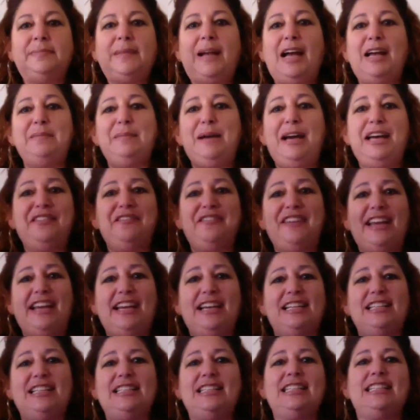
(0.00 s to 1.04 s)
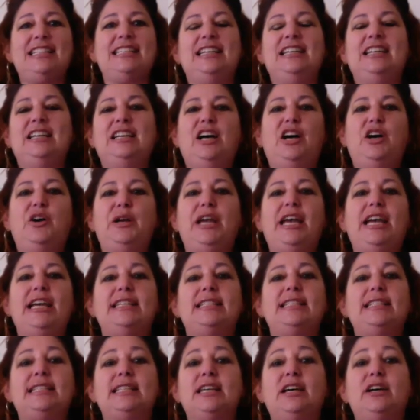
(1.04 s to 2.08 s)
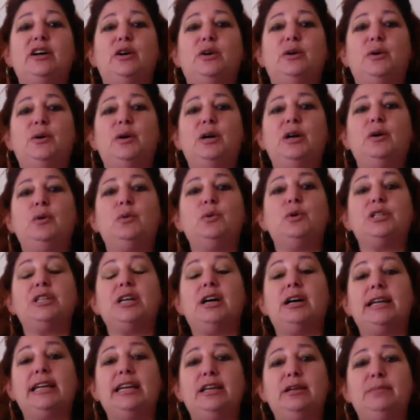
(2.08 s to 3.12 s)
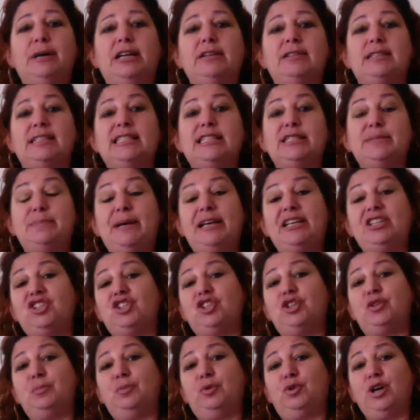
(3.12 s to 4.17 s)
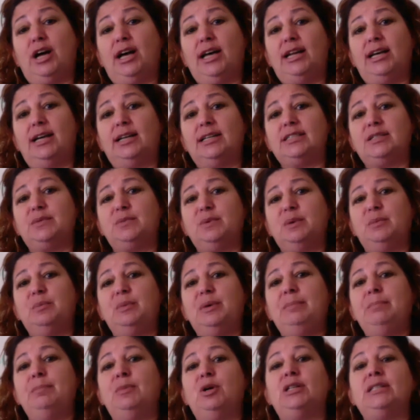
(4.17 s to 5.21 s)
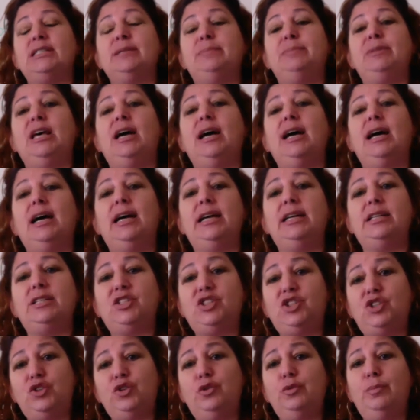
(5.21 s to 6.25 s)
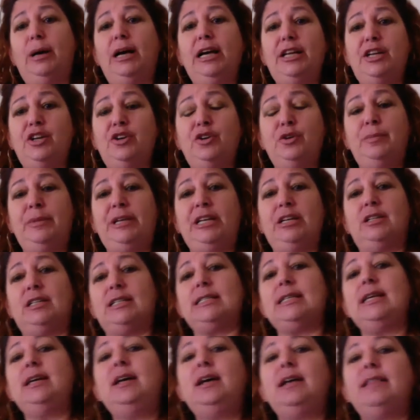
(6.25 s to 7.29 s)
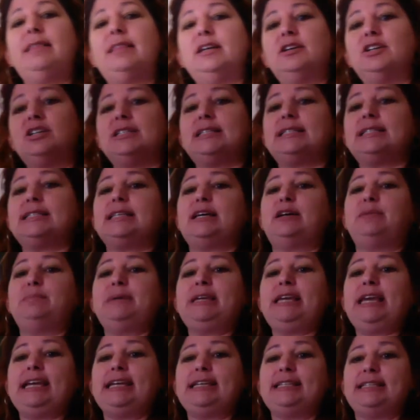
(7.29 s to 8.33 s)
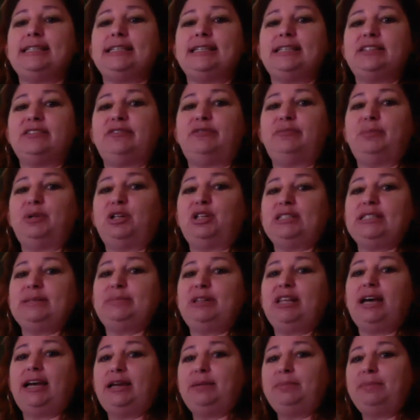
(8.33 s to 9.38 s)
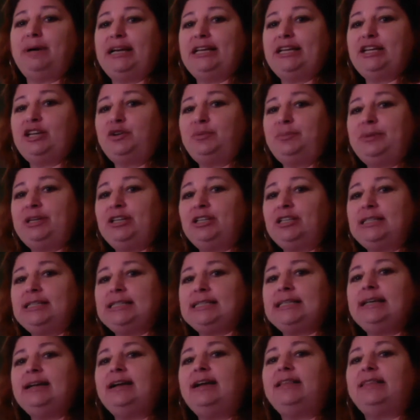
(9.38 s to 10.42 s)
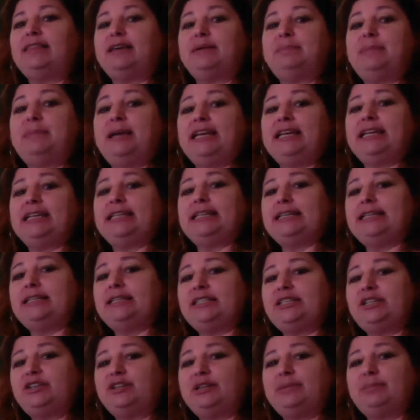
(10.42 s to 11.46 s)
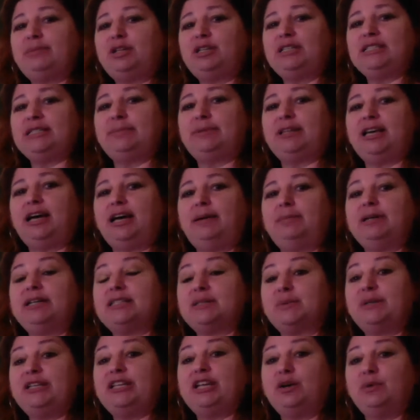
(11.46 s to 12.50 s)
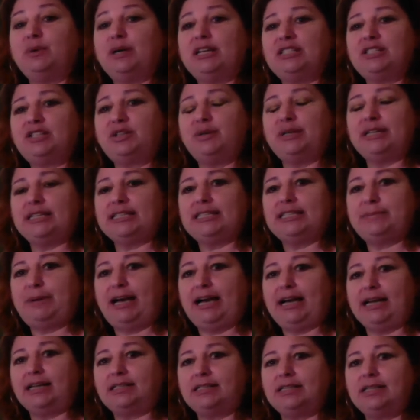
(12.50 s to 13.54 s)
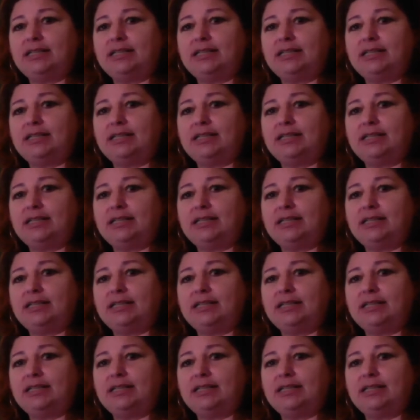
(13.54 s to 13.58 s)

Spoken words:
Hi, math fans. Okay, so we're talking about special products. When we multiply two binomials, there are some cases of multiplying binomials that make it easier to multiply because we know what to expect.